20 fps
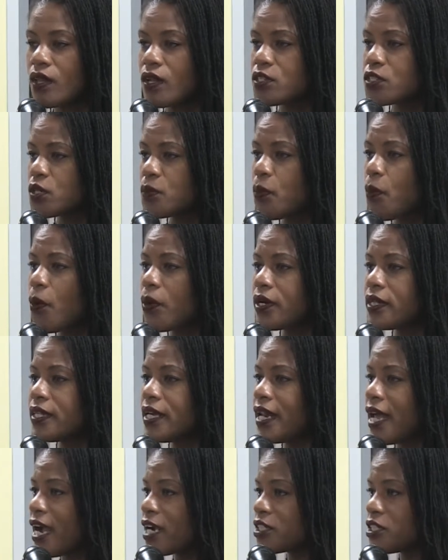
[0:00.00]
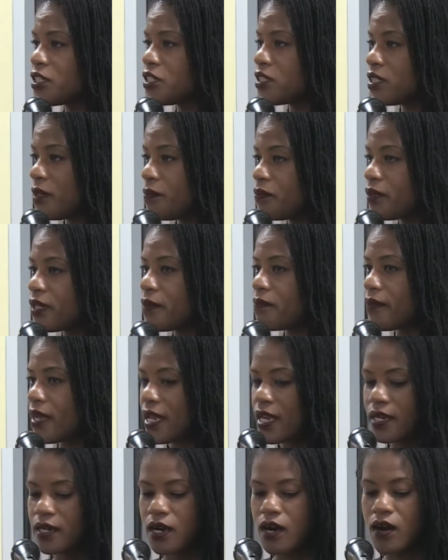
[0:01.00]
supported that actually simply
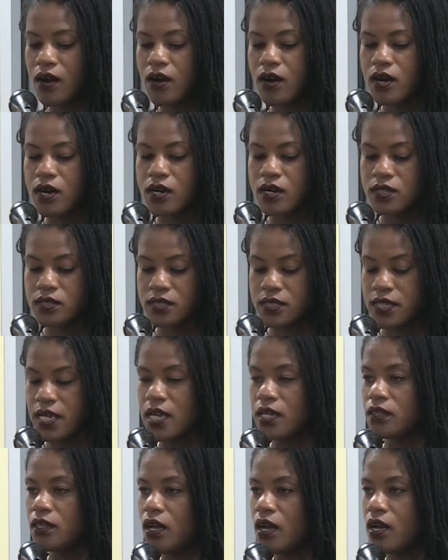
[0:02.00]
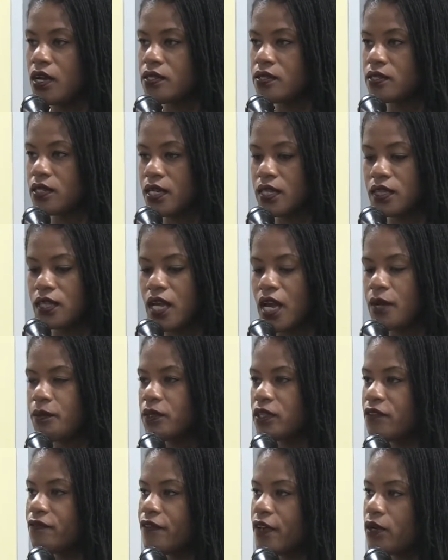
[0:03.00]
made our state laws in line
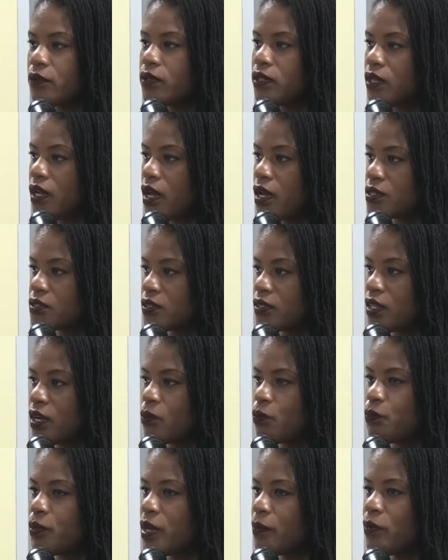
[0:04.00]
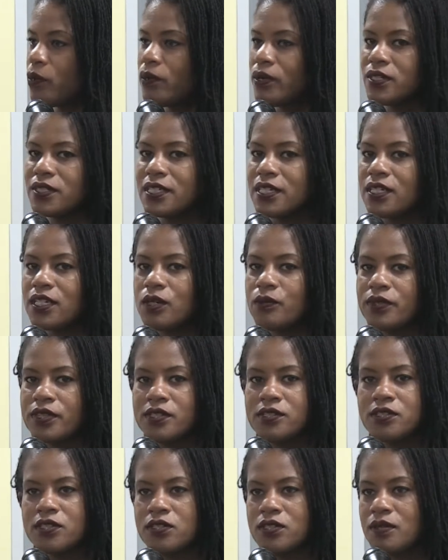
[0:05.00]
with the federal laws so that people aren't dealing with
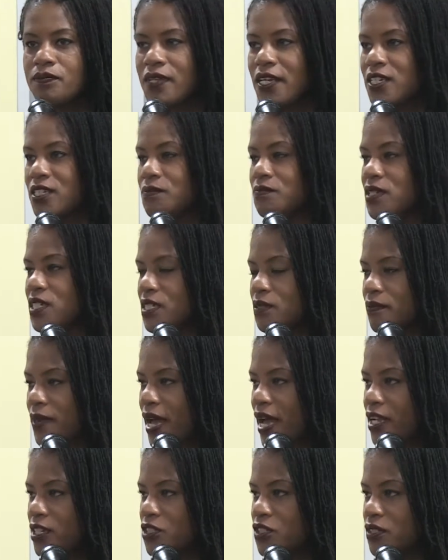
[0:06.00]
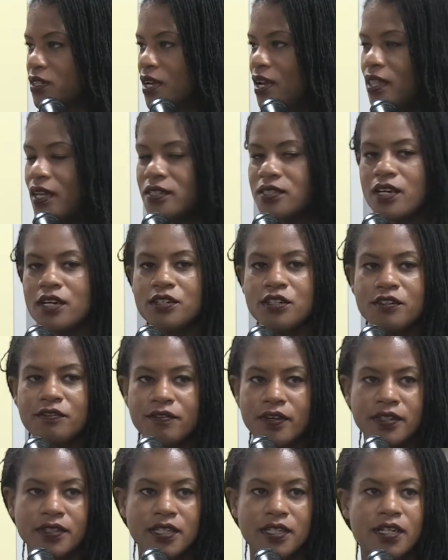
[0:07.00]
a system that is mismatched, that's
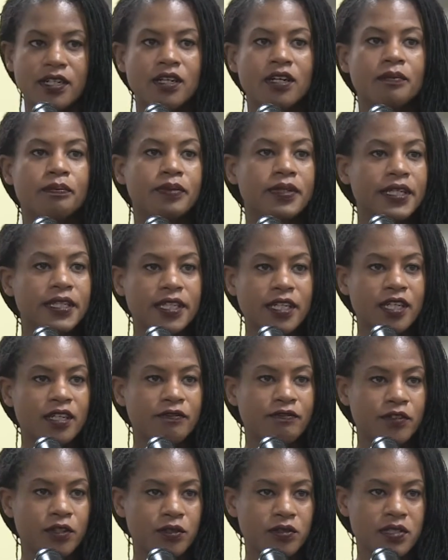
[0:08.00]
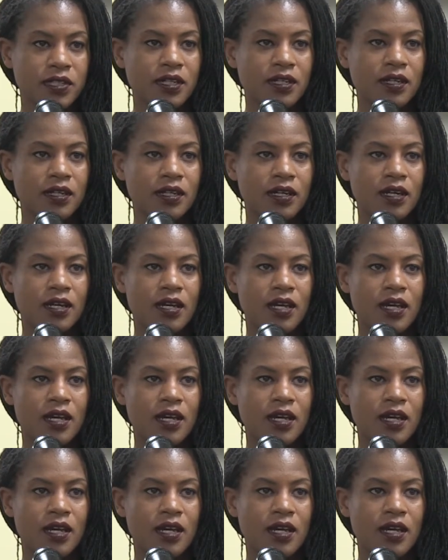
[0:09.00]
underfunded, and completely confusing.